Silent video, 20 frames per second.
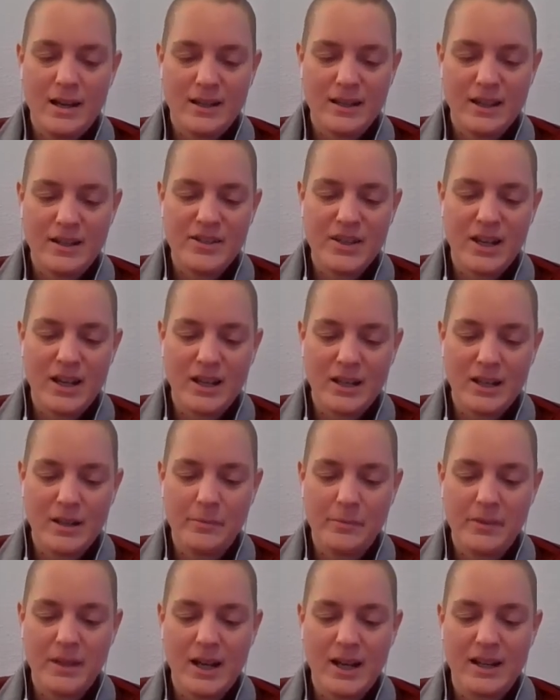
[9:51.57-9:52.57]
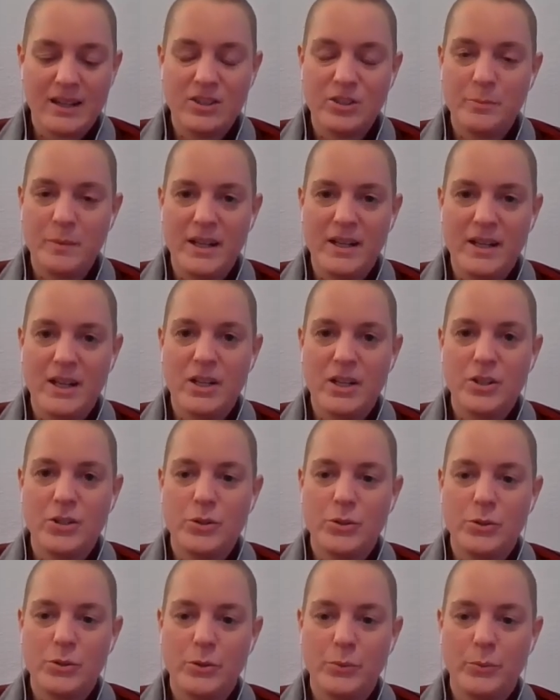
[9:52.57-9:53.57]
can tell him that it's better
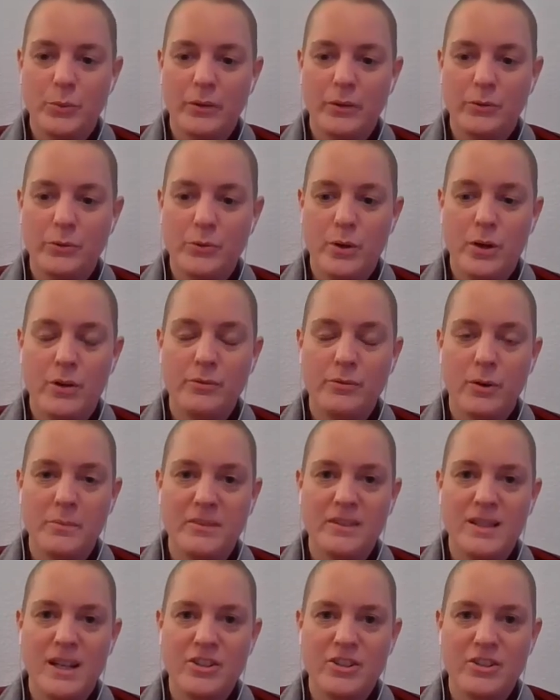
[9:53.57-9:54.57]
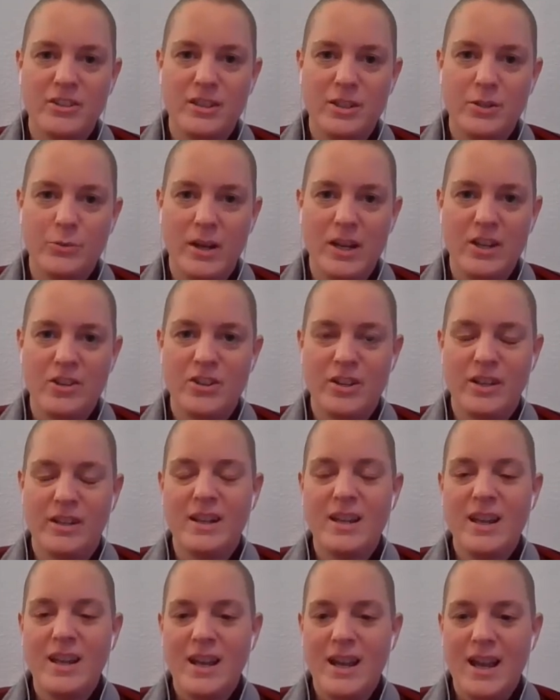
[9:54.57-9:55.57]
to withdraw from such a situation
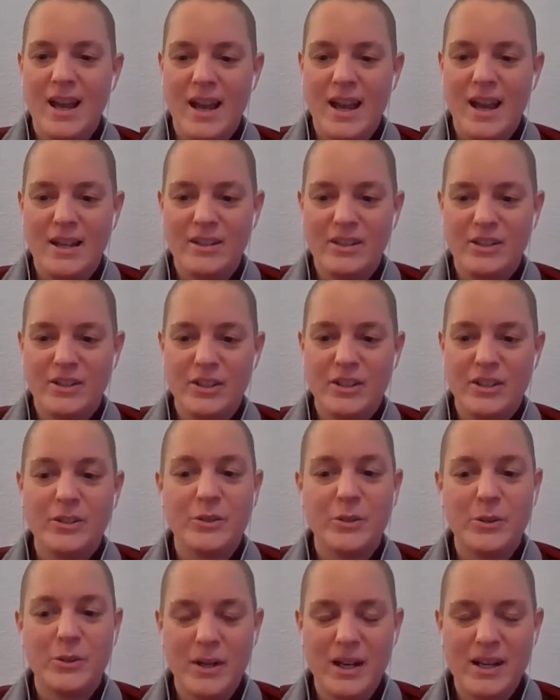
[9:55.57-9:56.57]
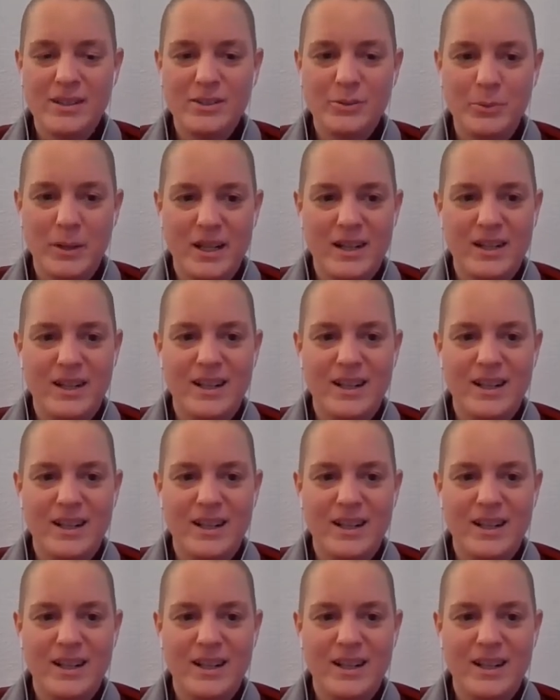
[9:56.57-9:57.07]
and go elsewhere.